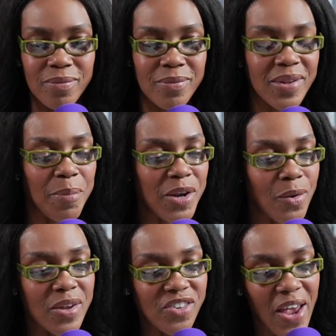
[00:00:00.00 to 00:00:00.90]
let me know in
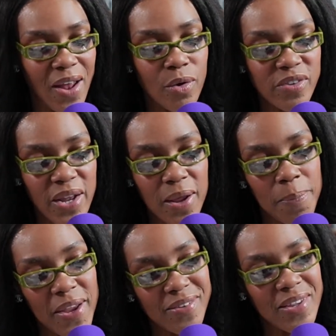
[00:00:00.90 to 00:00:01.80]
the chat who's getting a
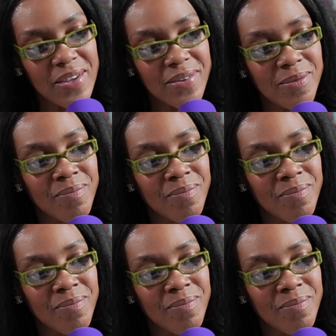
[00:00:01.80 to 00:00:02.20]
pick six.